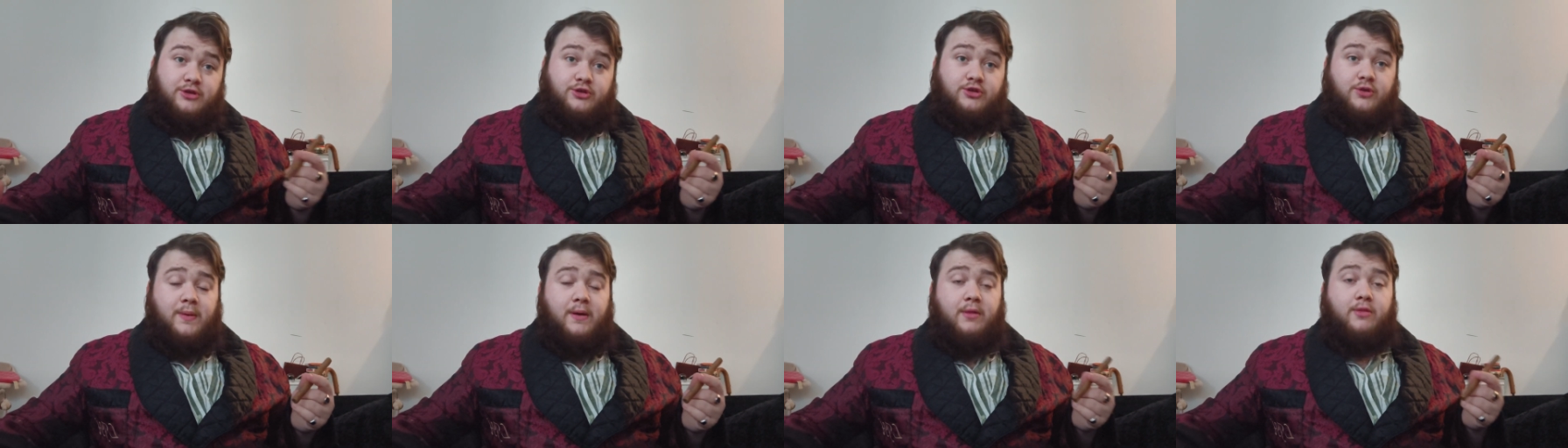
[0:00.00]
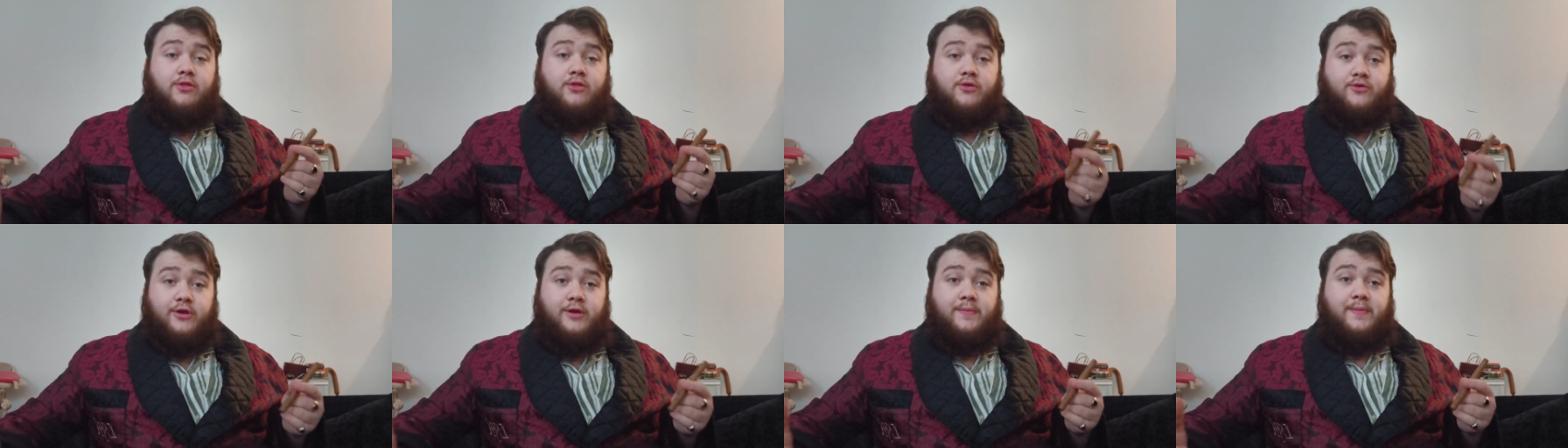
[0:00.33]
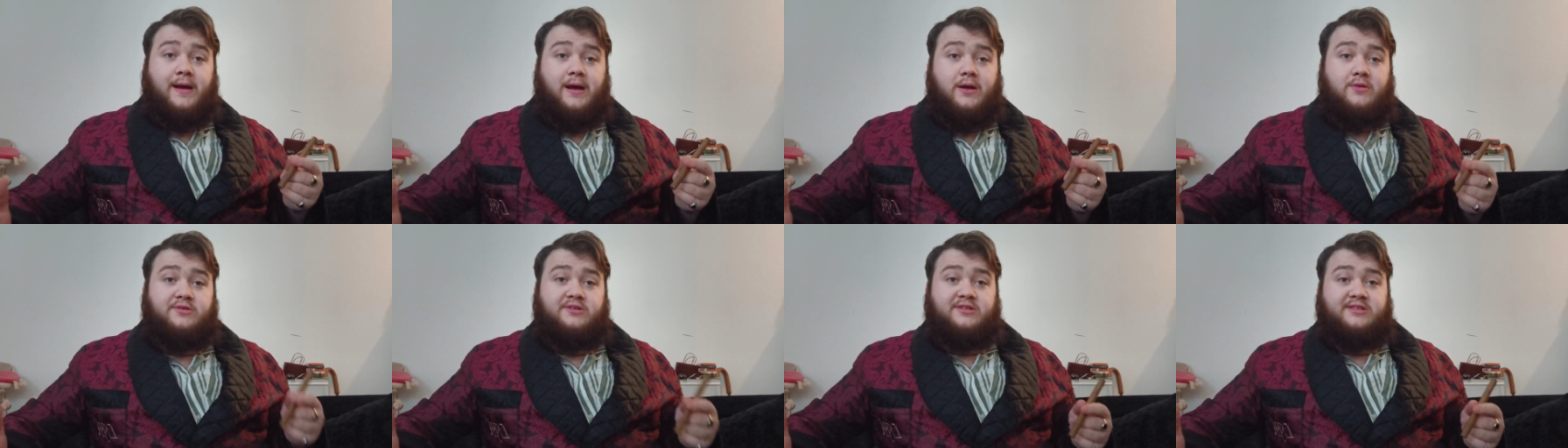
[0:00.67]
so about
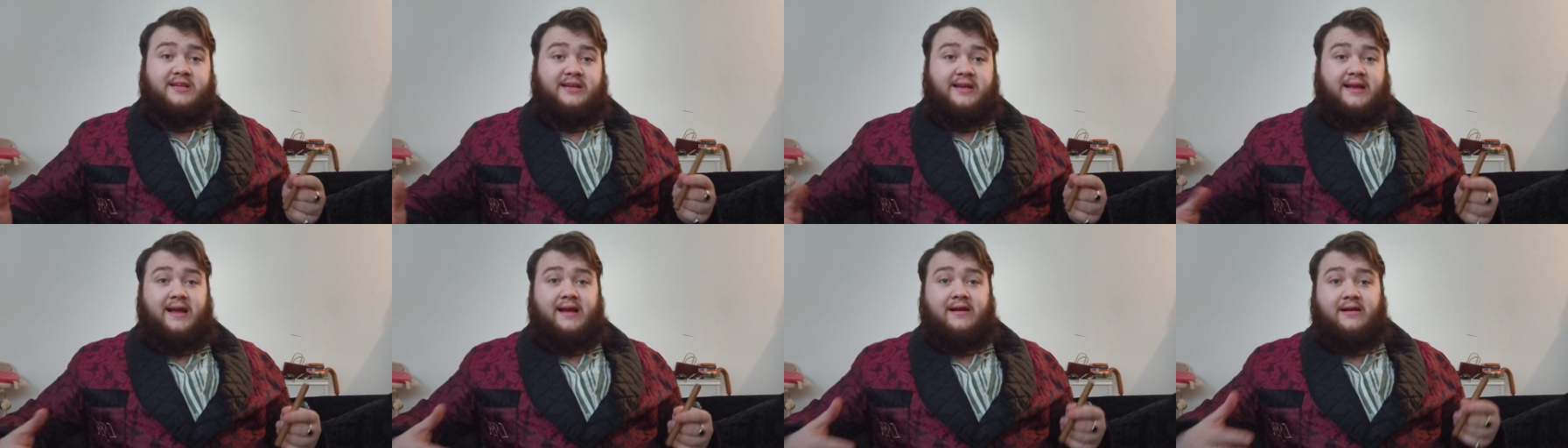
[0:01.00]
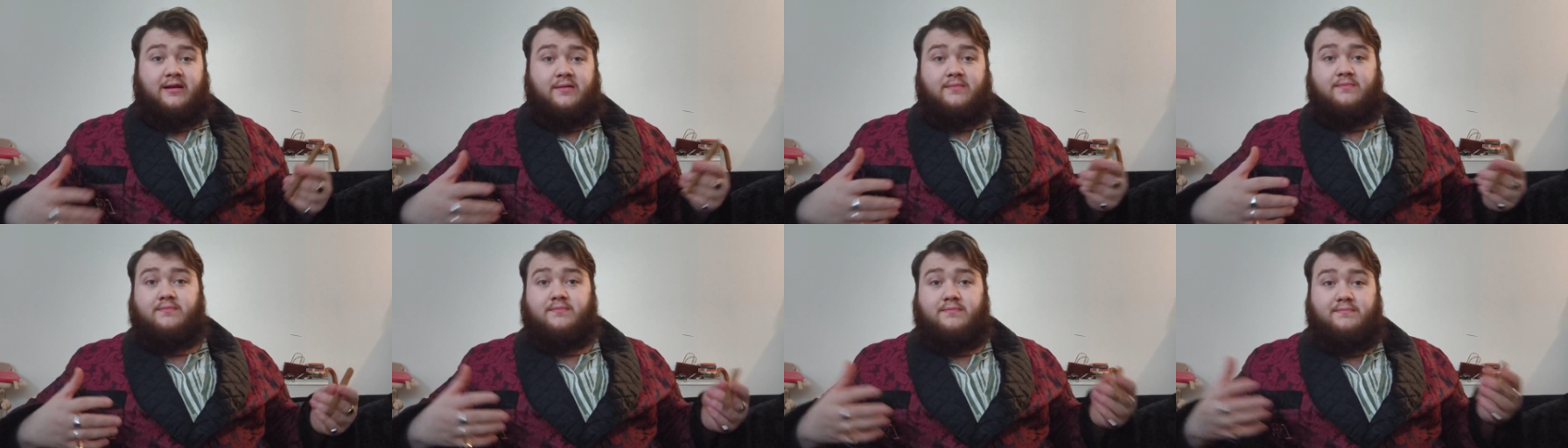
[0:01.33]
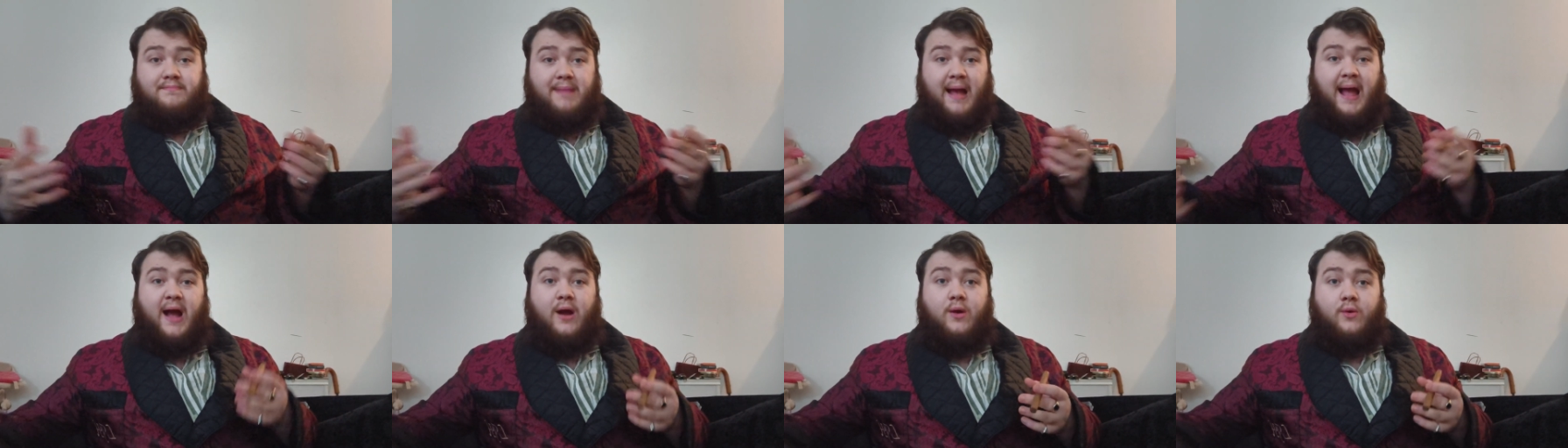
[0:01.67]
£3 a cigar,
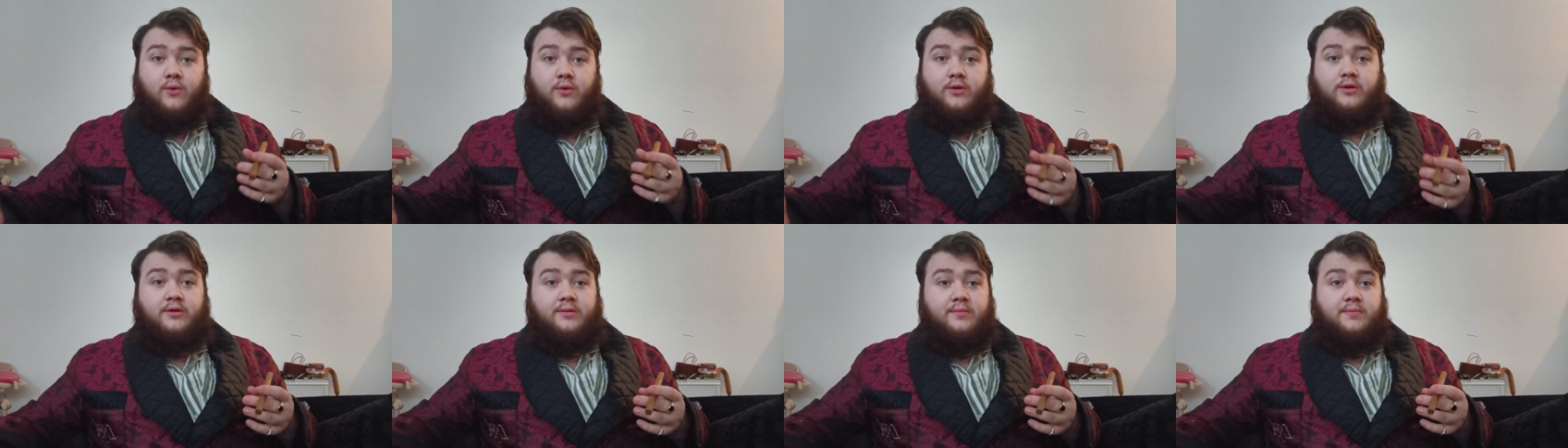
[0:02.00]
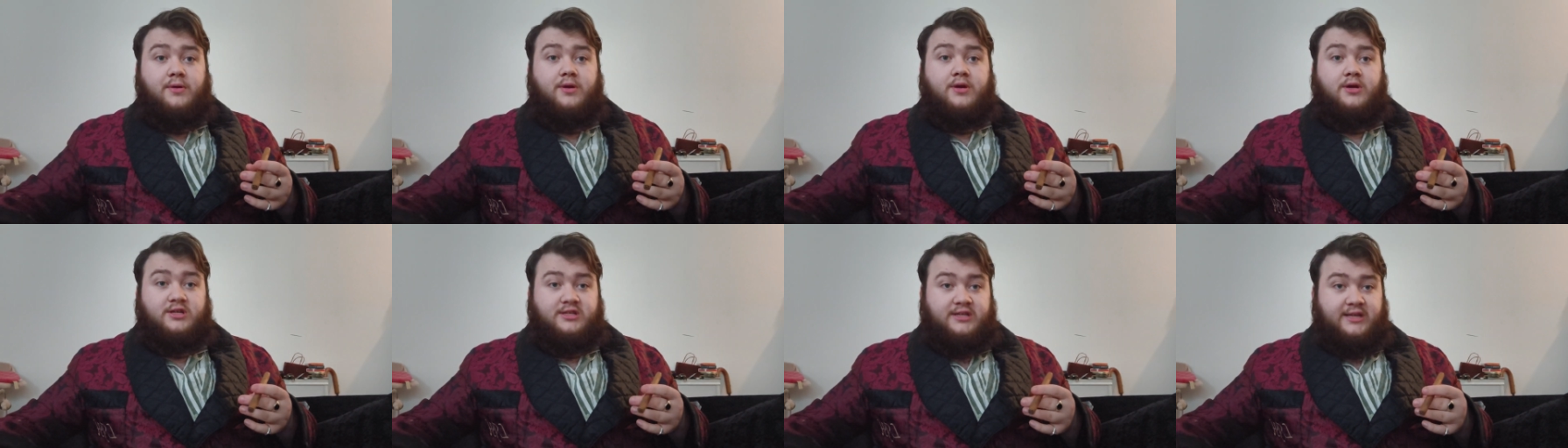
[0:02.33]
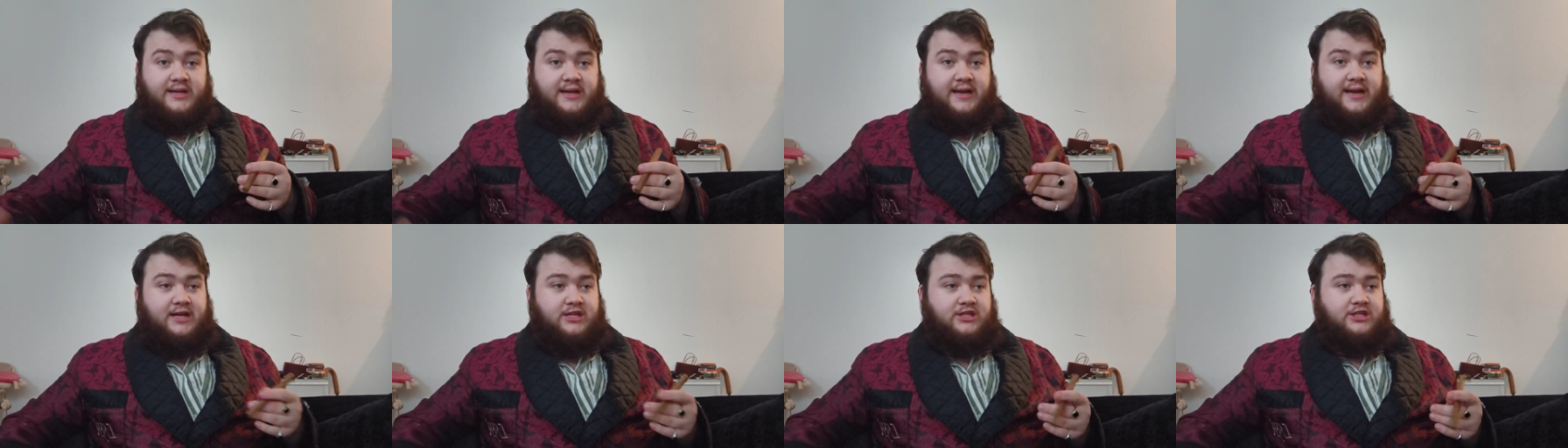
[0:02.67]
pound per
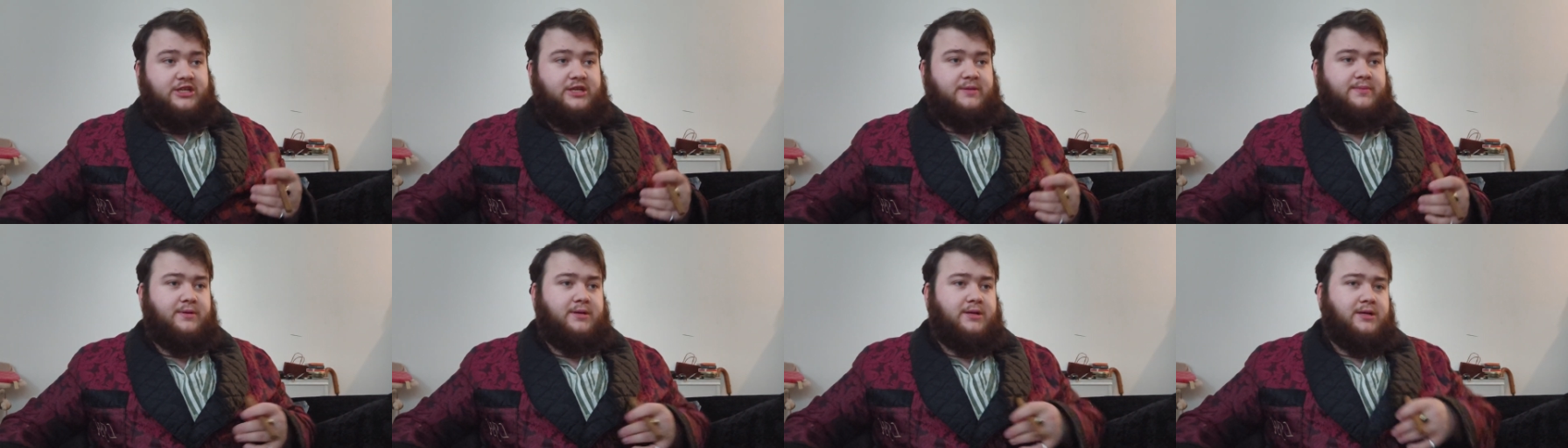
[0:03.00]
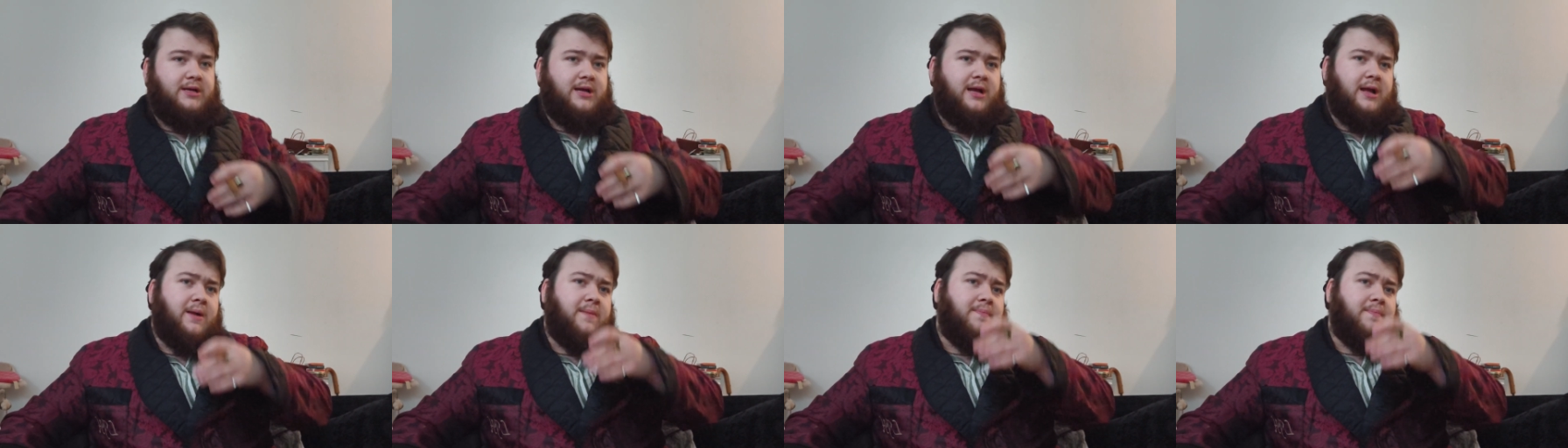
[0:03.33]
cigar cheaper.